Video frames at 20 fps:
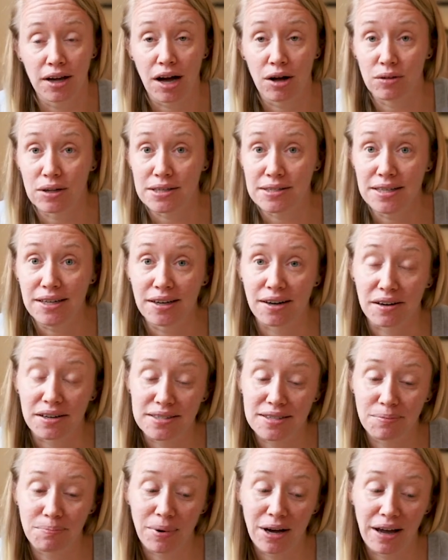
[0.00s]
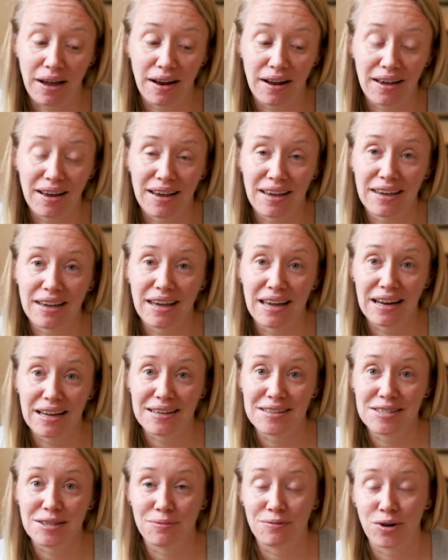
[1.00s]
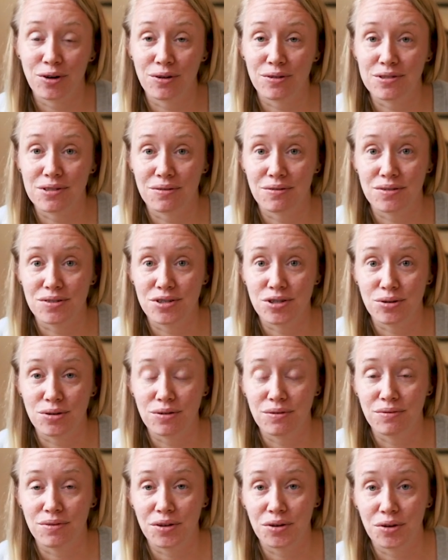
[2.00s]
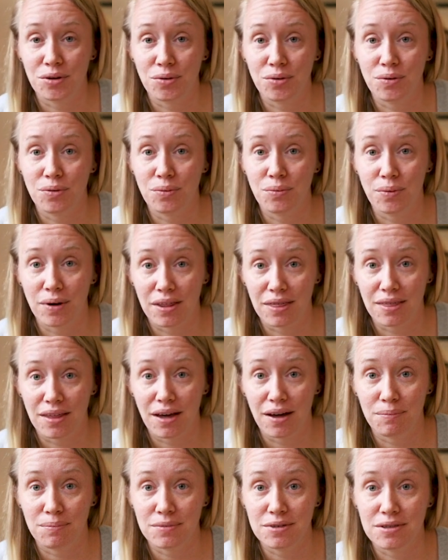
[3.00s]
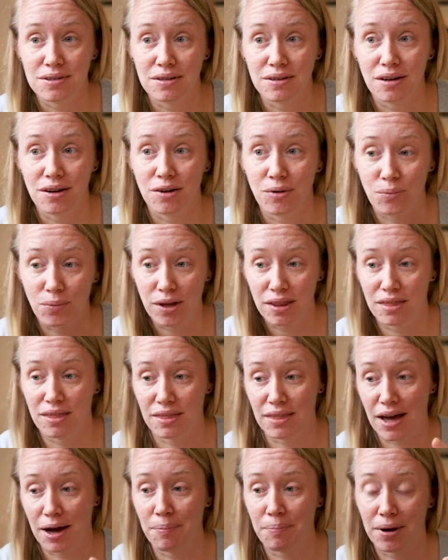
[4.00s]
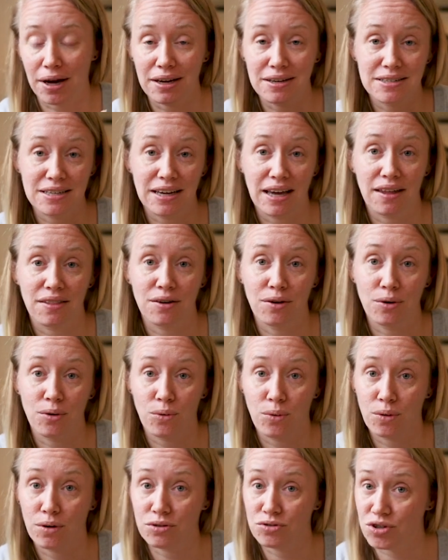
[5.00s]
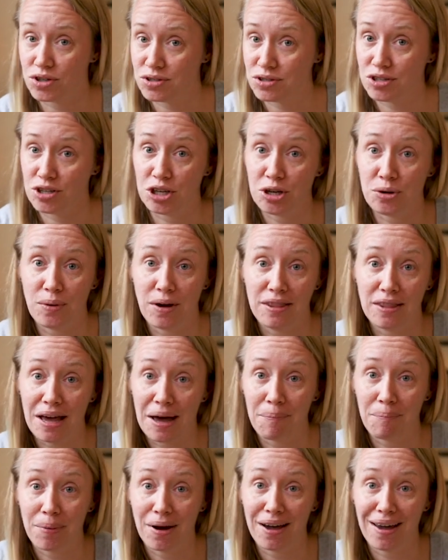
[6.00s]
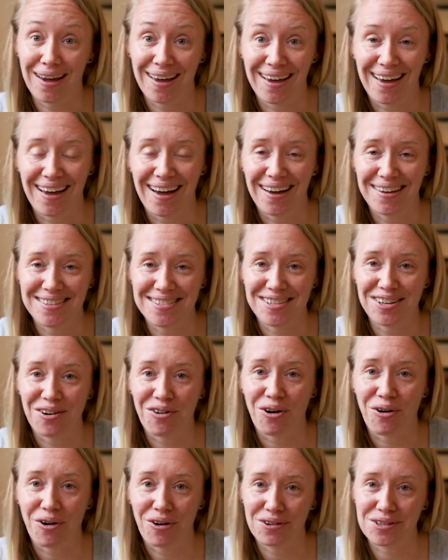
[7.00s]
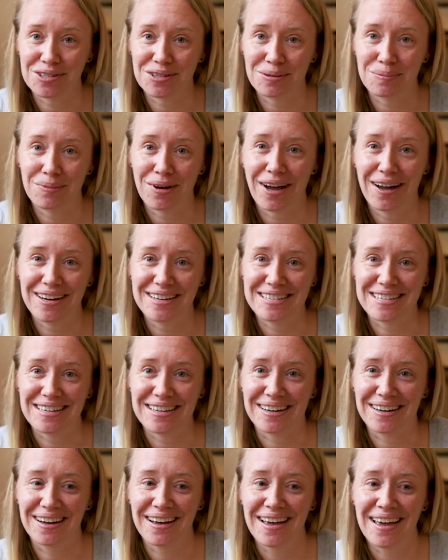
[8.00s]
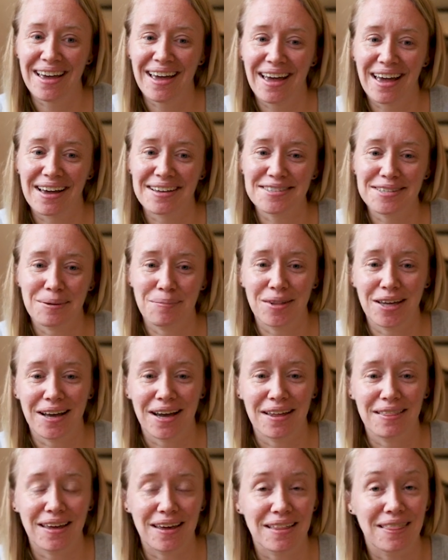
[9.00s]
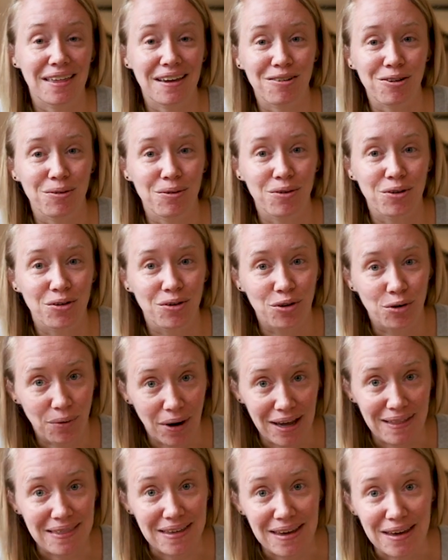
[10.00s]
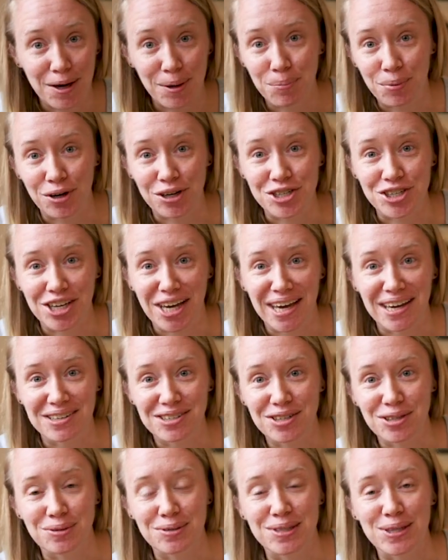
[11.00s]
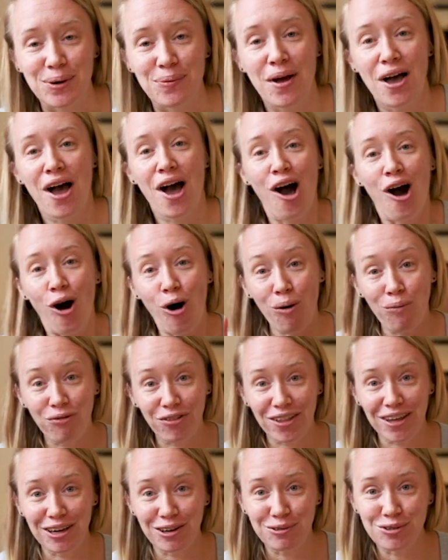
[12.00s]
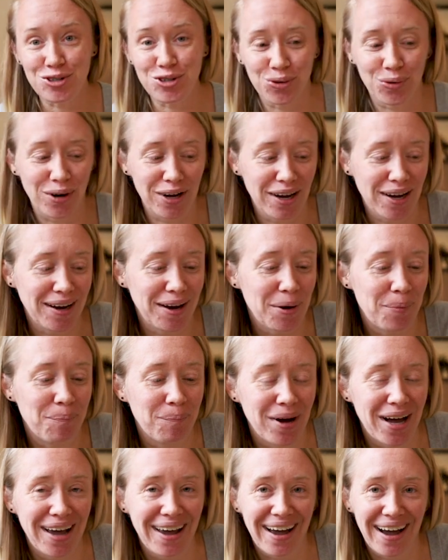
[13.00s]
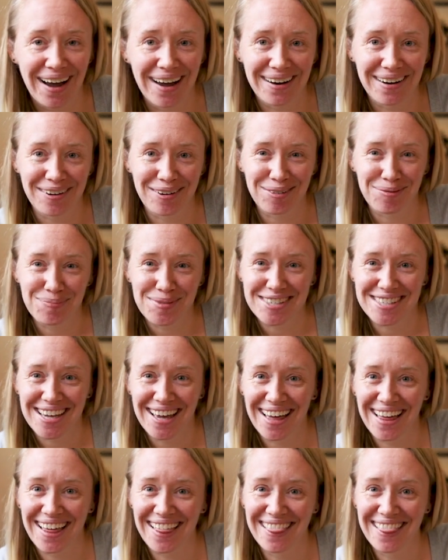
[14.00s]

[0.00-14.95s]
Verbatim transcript: countless years, but getting some photos of the two of you with them or with that bike together, or just you and that bike, it's an awesome idea and something I think they'll greatly appreciate too. So hopefully you enjoyed my items